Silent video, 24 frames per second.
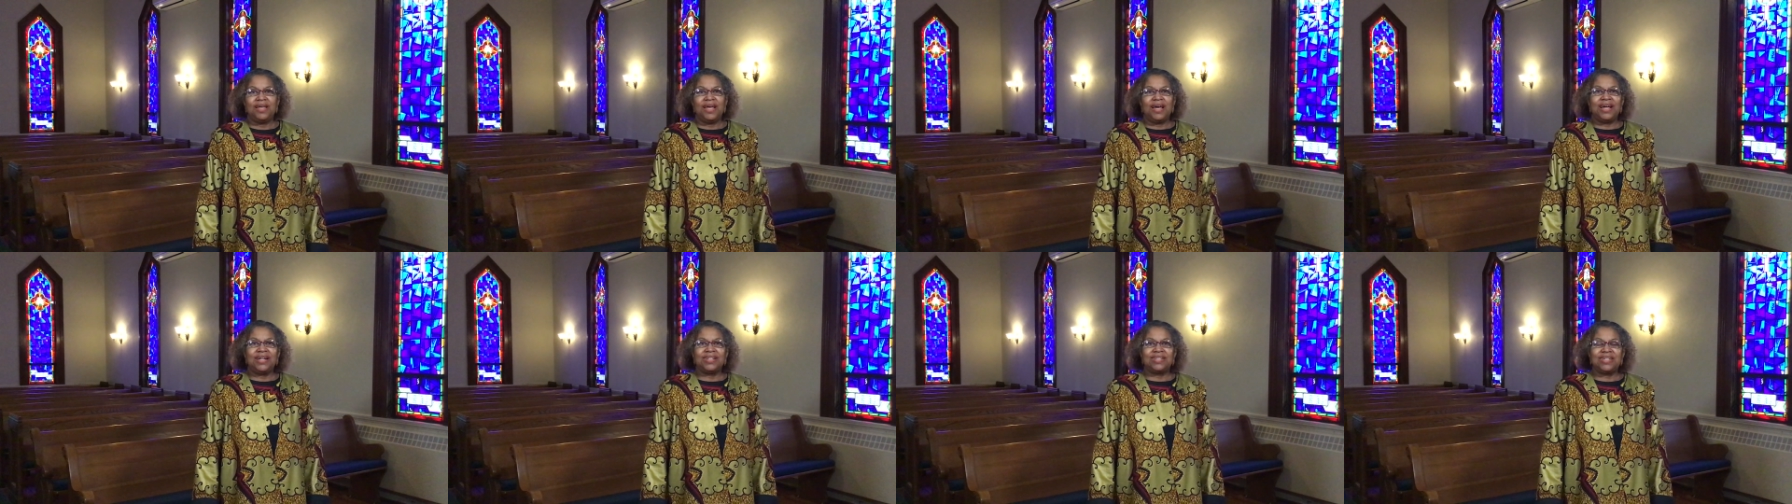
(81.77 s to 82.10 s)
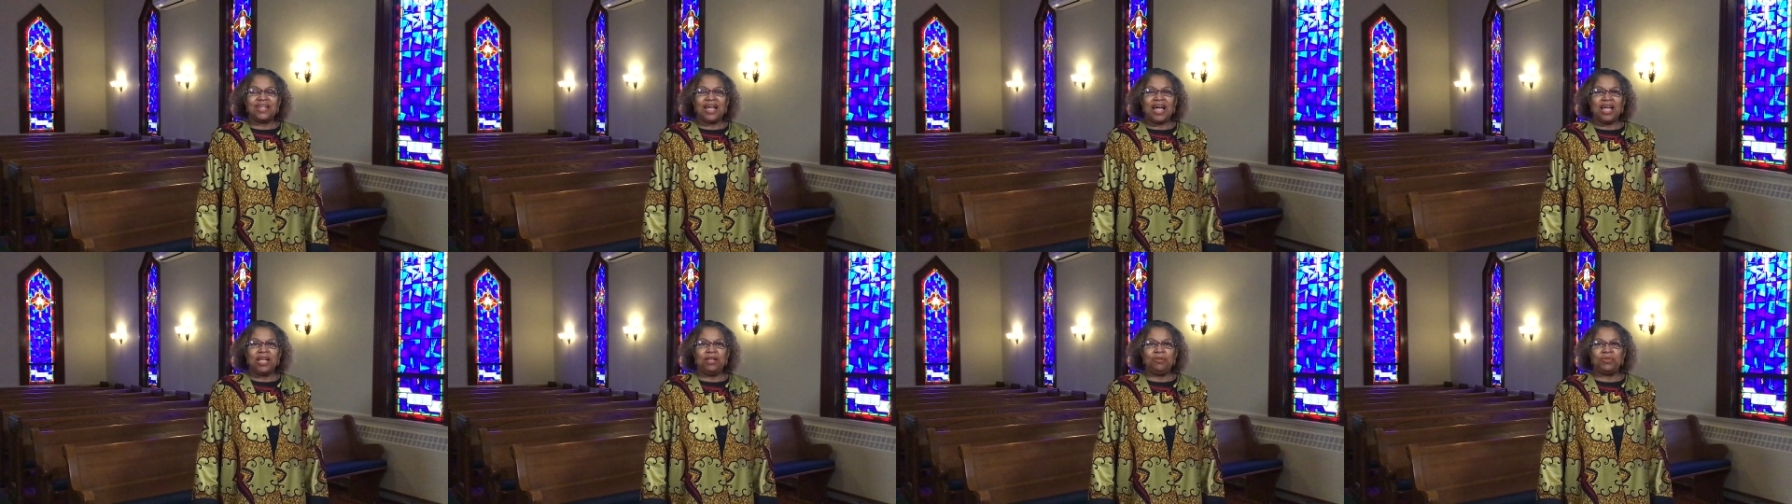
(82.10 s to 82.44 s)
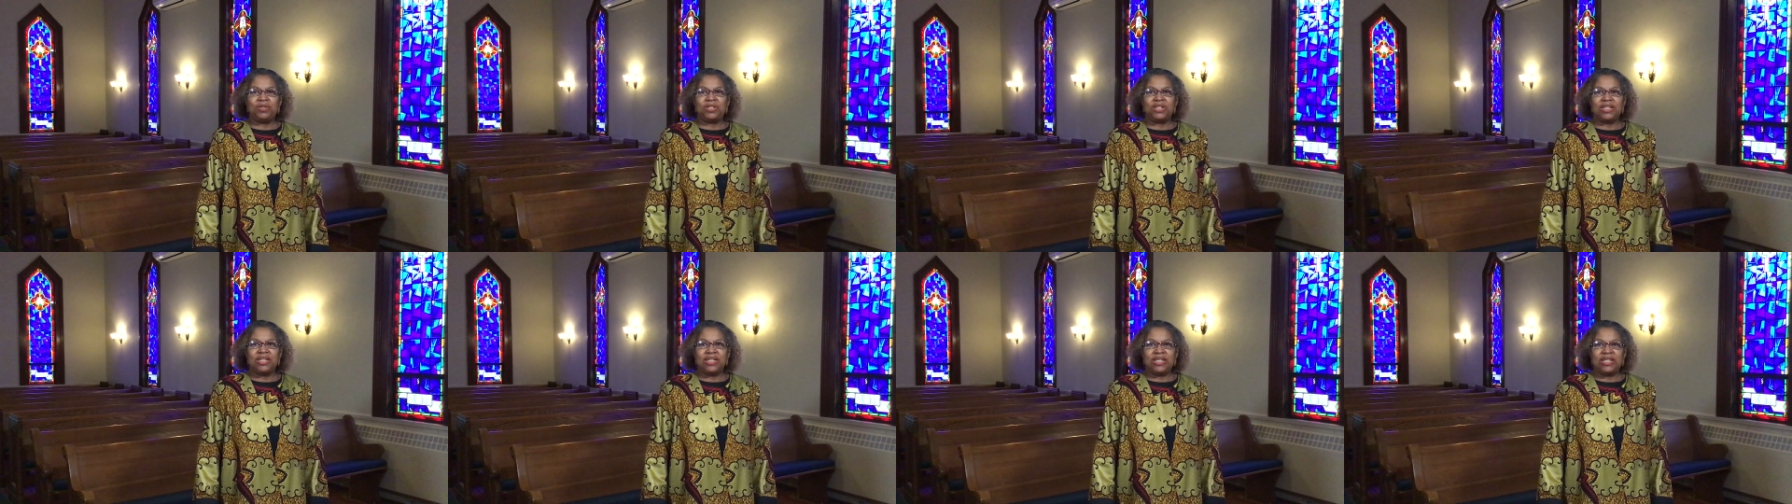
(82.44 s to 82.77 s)
a time
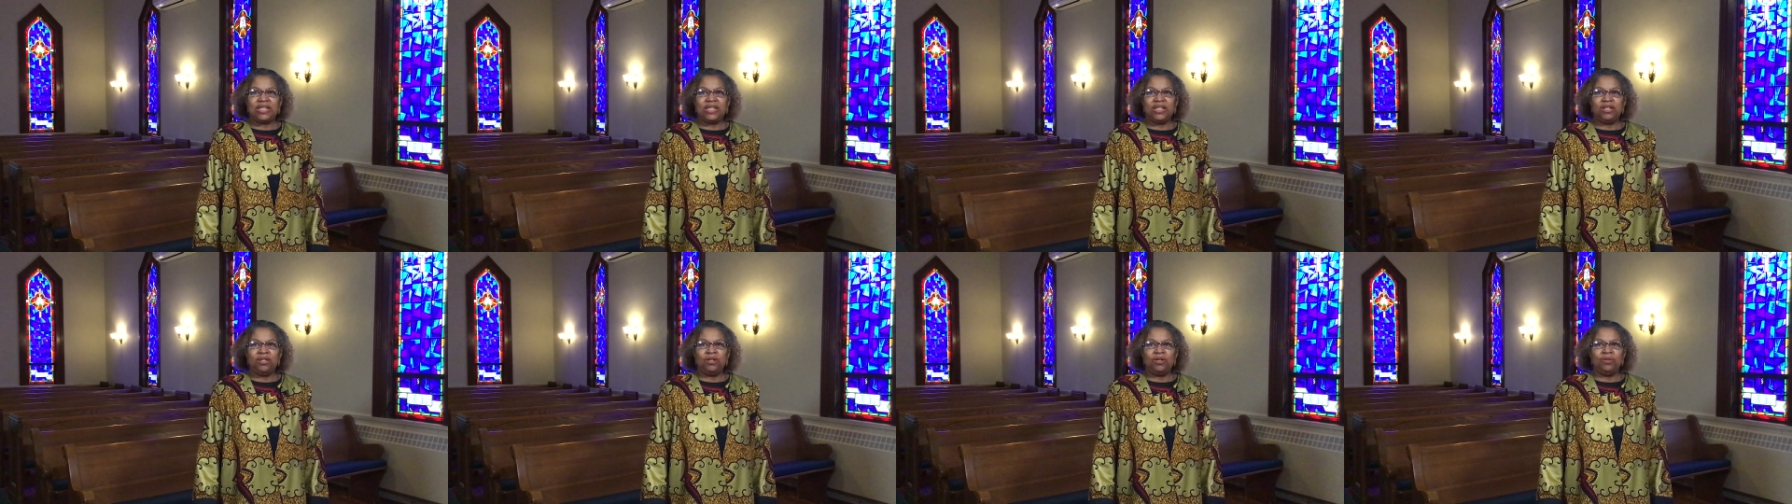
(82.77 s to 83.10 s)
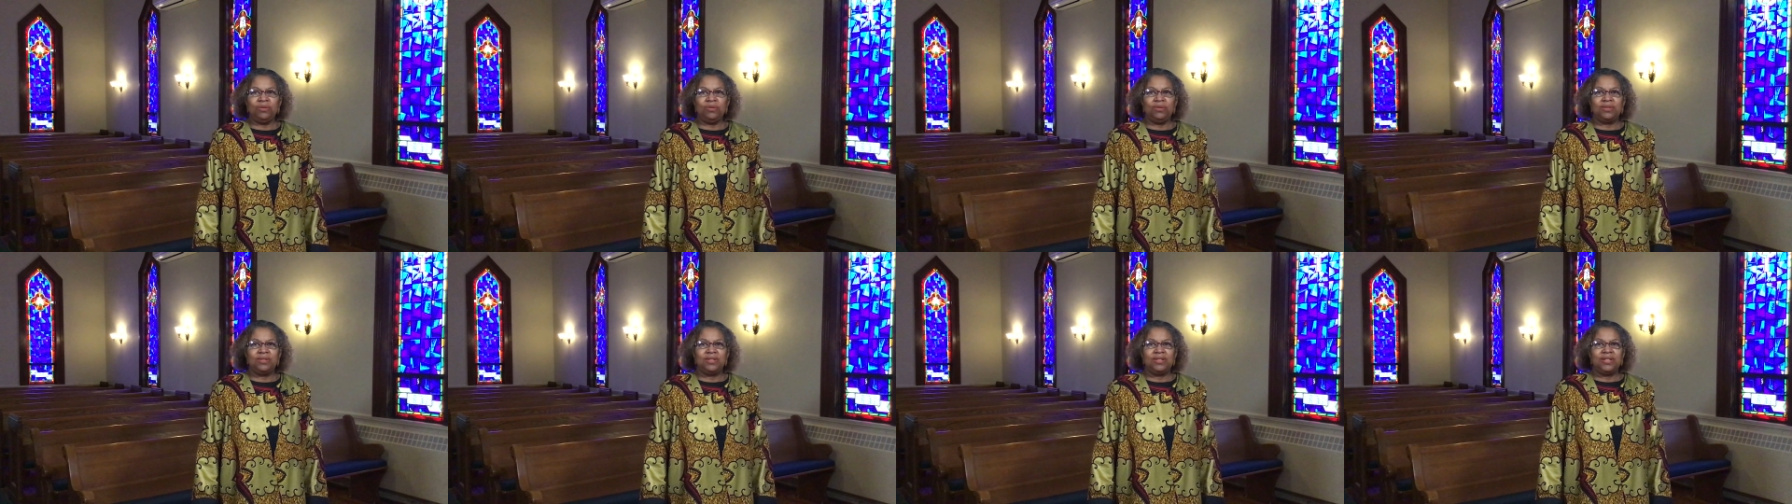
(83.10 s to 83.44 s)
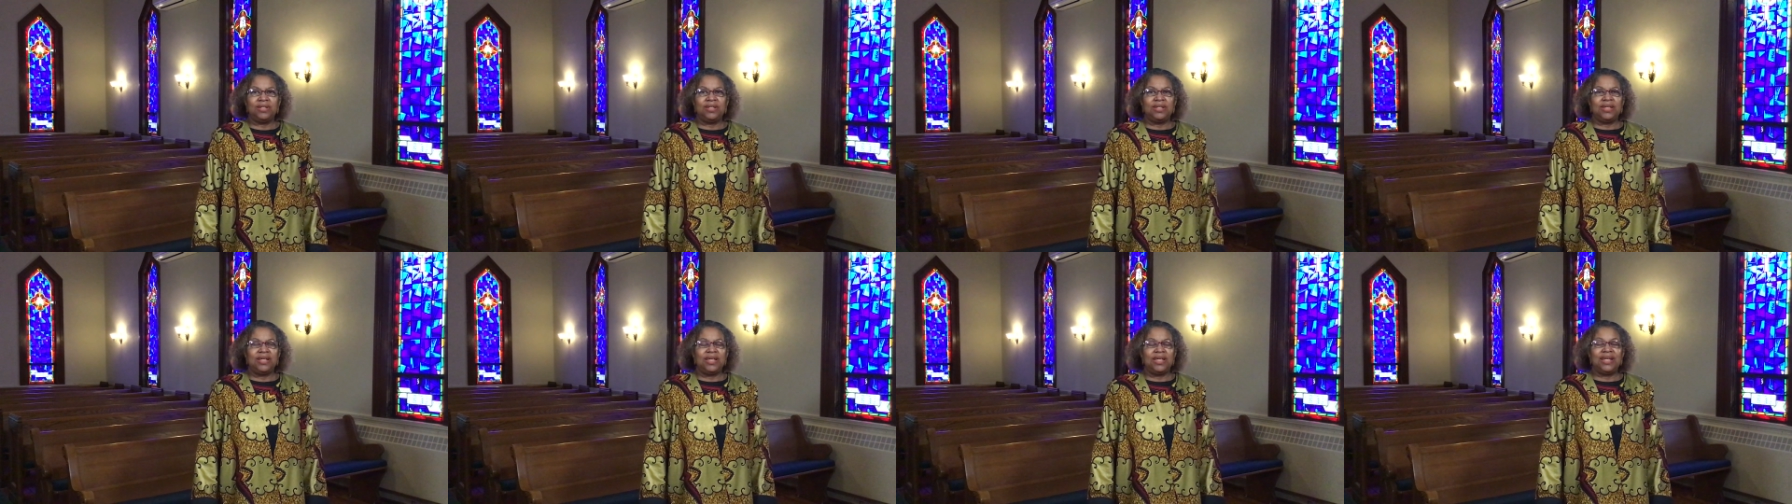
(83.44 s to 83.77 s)
to kill
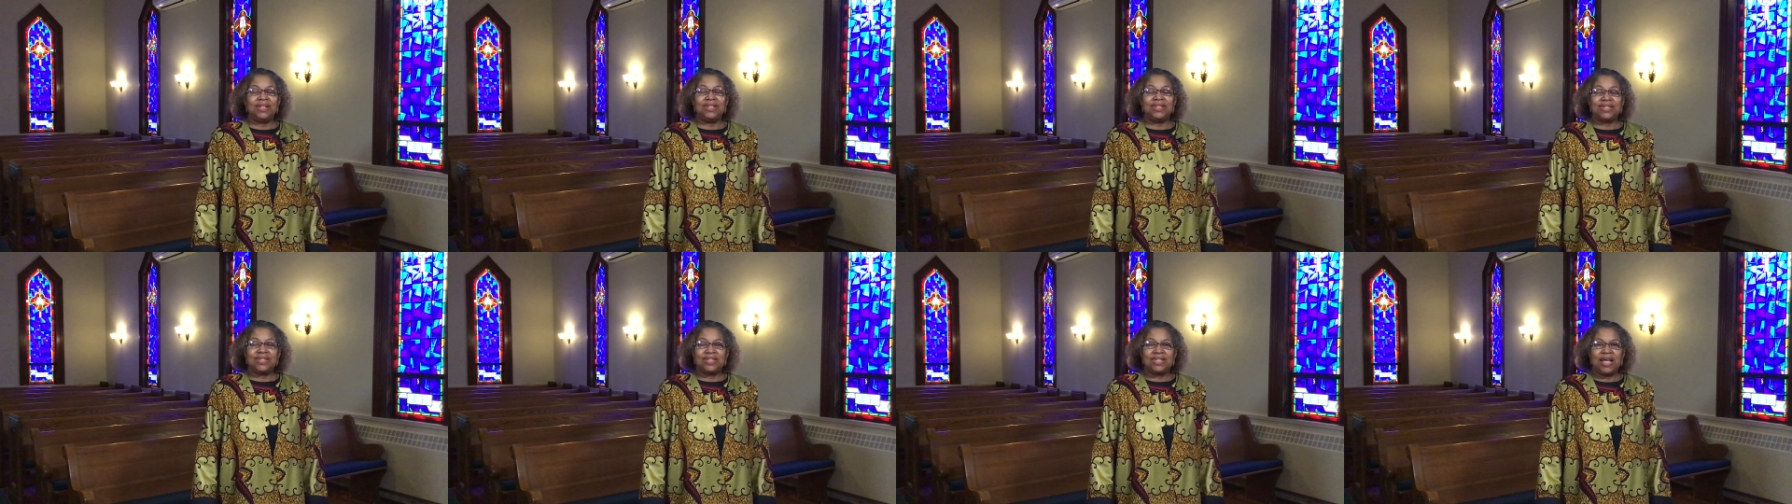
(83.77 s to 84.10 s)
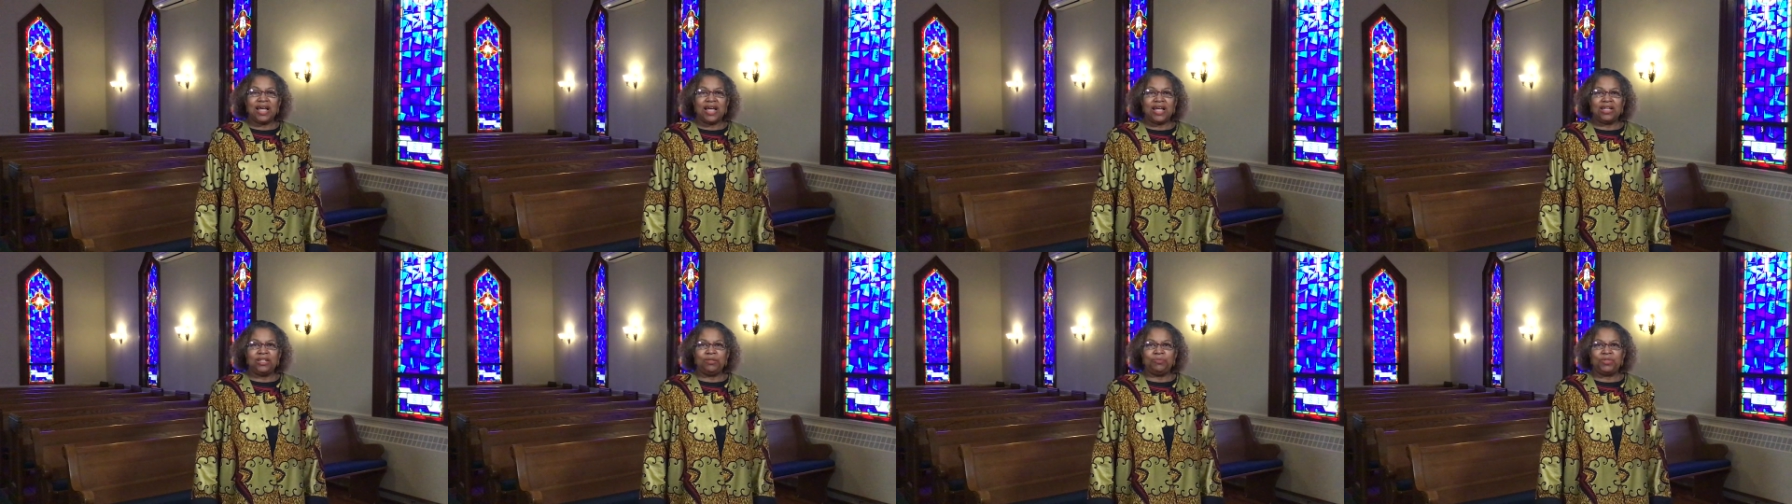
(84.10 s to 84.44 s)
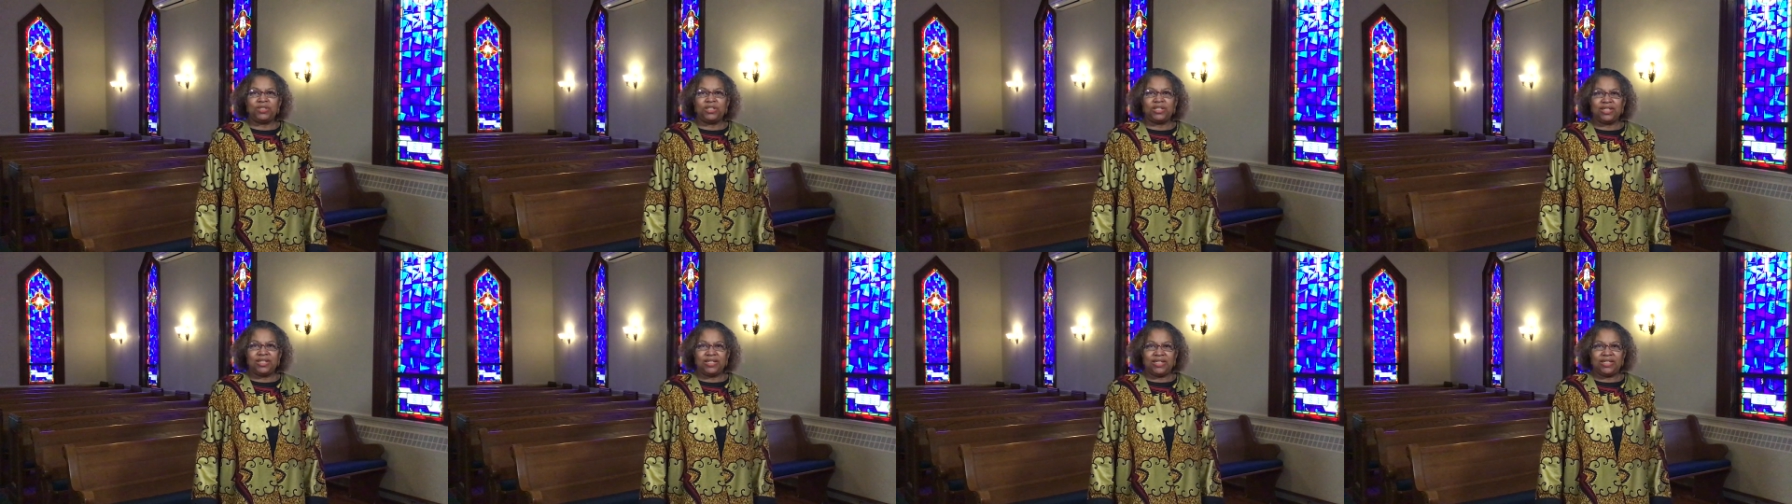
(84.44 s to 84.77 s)
and a time
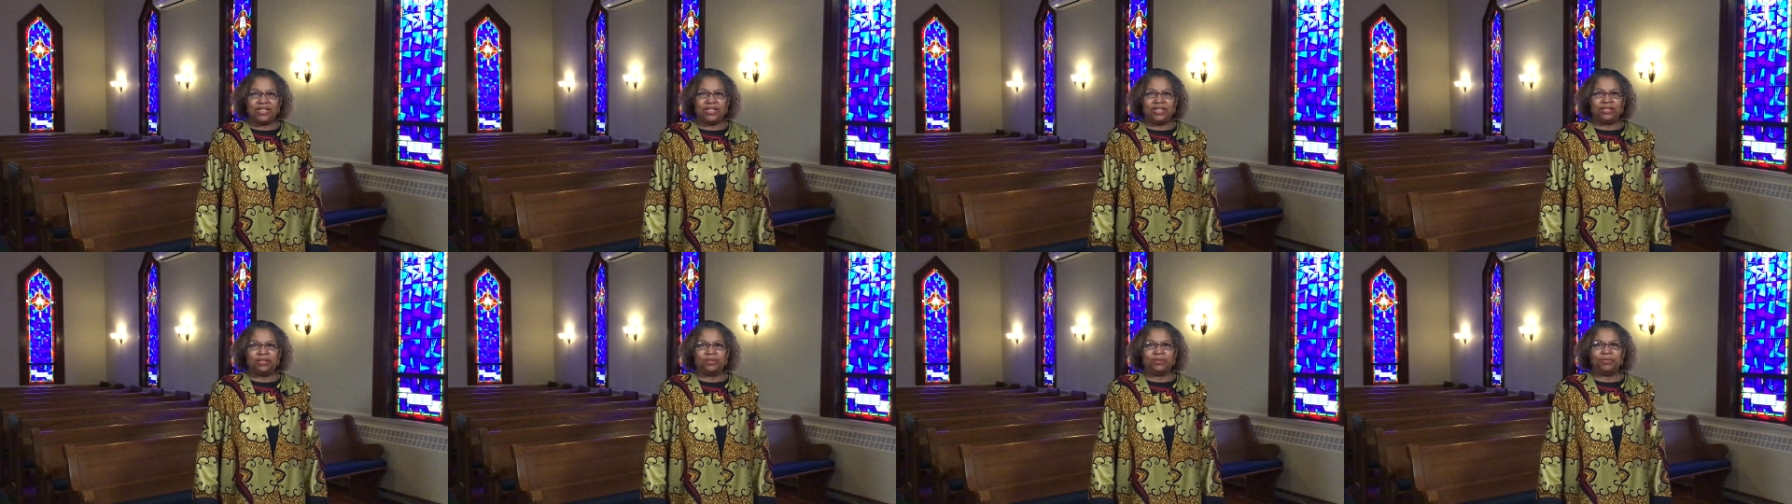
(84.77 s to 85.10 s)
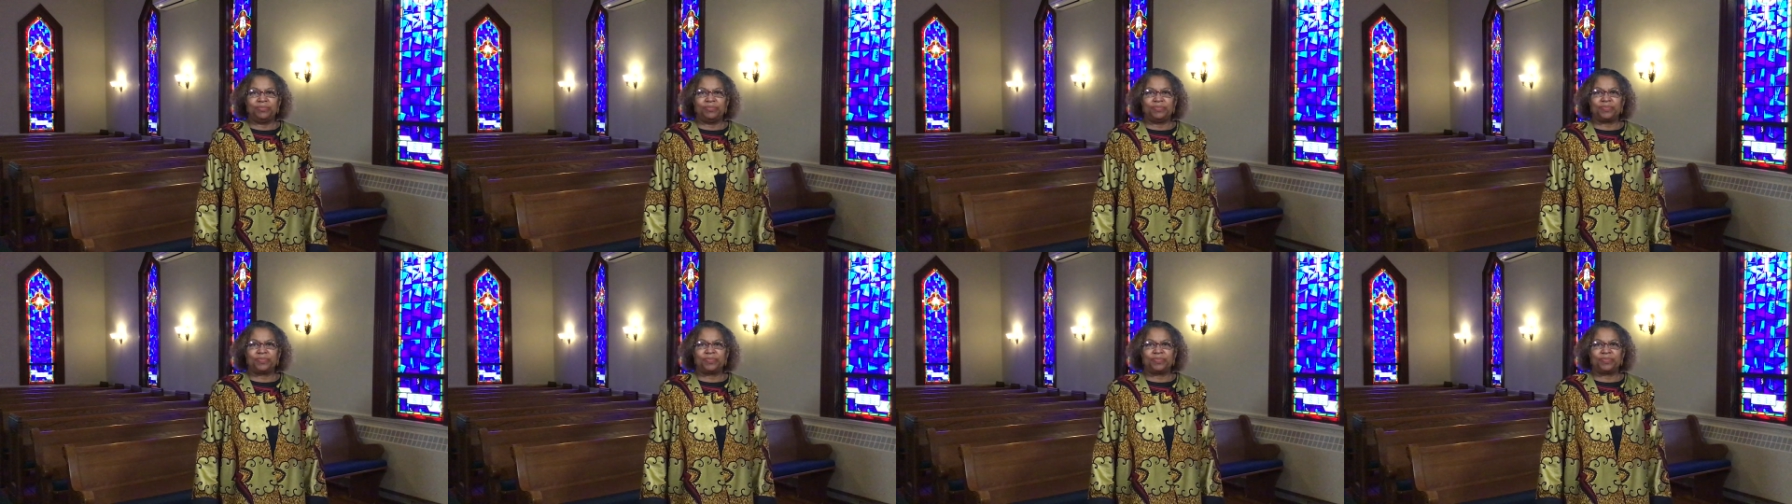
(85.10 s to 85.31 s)
to heal,